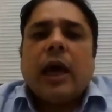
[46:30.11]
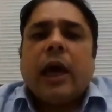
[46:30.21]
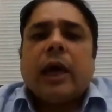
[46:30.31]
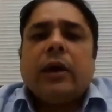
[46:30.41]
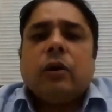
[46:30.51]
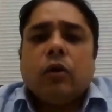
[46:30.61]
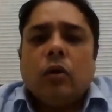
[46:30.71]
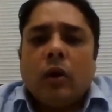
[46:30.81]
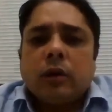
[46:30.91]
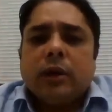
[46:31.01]
and
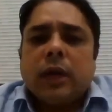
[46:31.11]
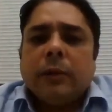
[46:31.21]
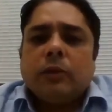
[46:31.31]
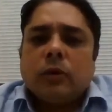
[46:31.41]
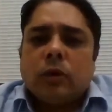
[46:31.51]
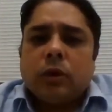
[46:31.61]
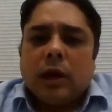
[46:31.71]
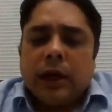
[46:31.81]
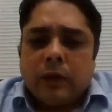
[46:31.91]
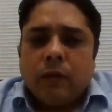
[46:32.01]
2 nozzle types
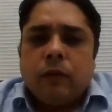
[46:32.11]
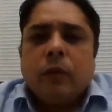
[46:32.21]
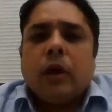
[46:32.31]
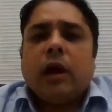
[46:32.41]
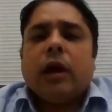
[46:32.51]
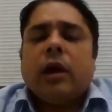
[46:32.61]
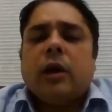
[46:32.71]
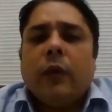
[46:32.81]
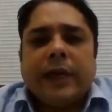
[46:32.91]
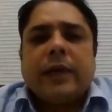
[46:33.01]
in
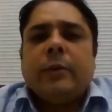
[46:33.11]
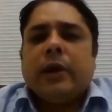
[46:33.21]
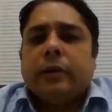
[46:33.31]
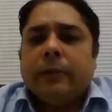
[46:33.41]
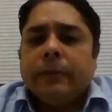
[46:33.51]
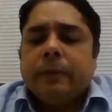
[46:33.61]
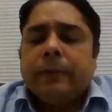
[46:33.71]
wet chemical.